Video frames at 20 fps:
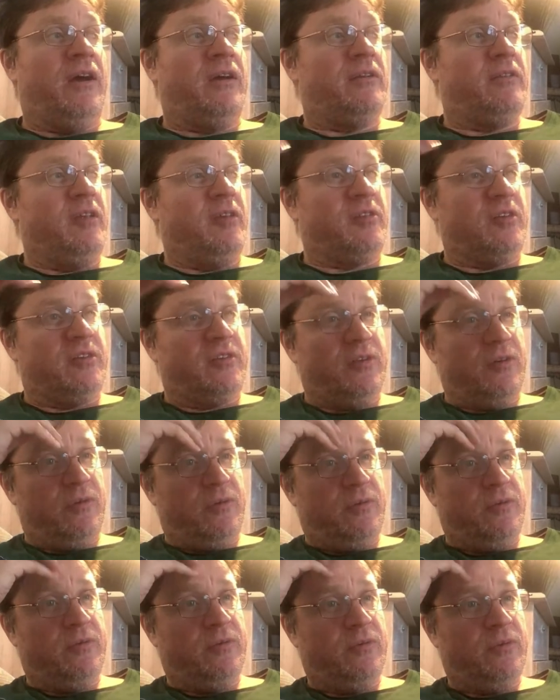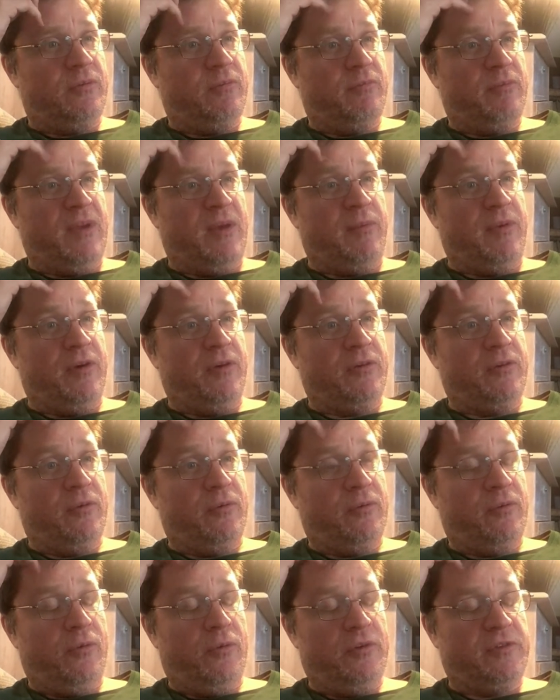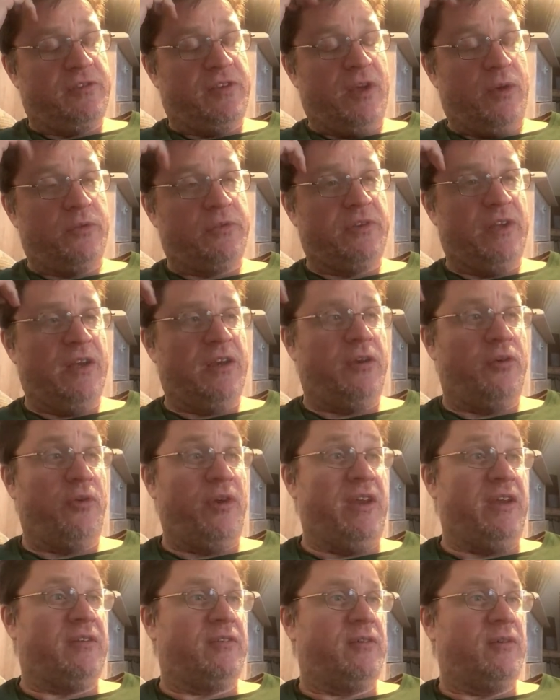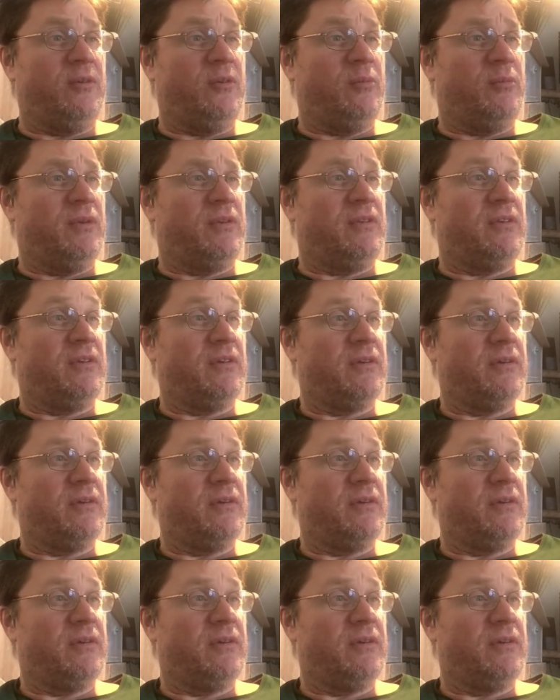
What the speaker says: This is so, maybe it all sounds like Greek to you, but